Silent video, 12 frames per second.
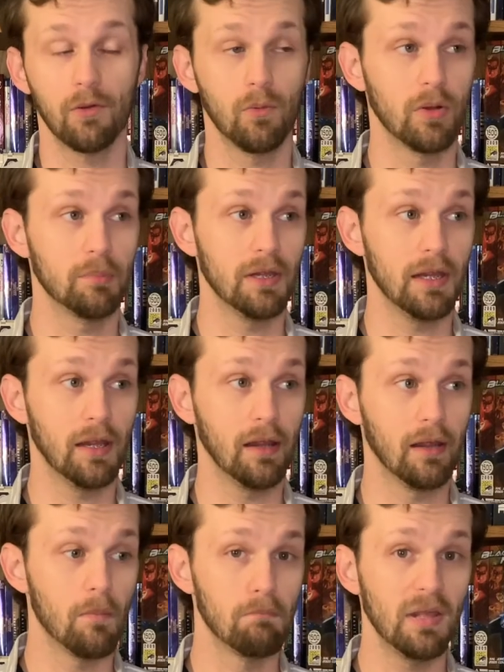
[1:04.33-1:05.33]
who would be
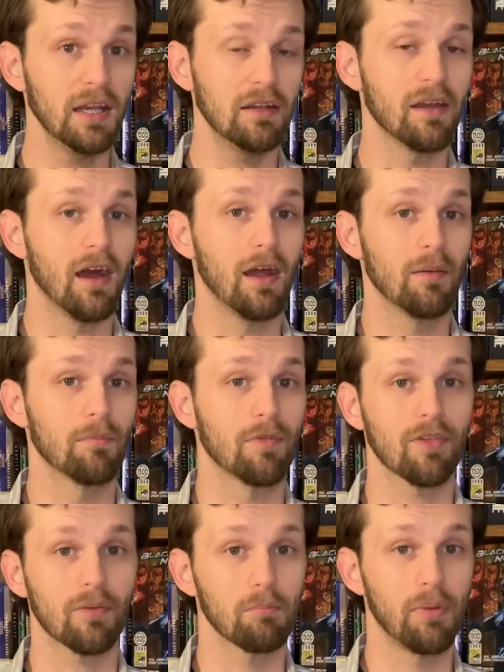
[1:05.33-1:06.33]
many
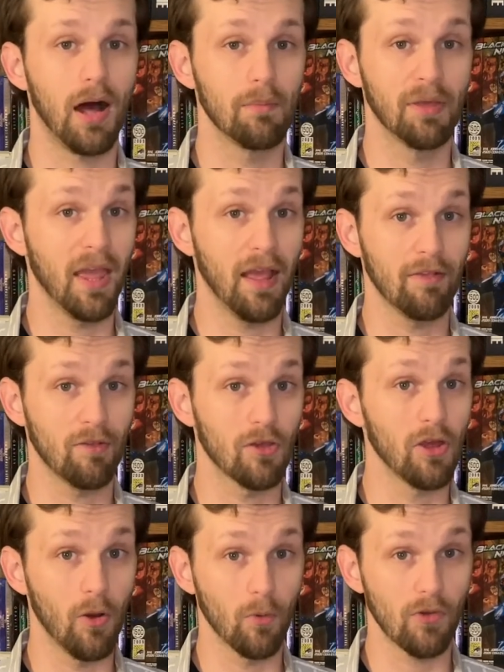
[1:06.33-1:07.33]
times Bob Kane's
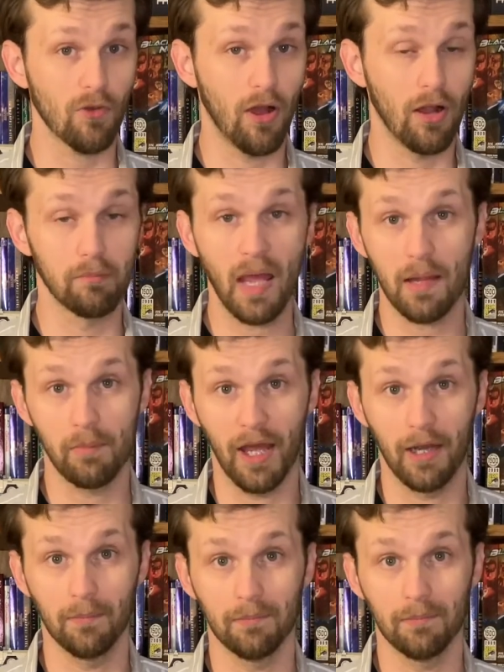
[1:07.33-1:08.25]
ghost on Batman.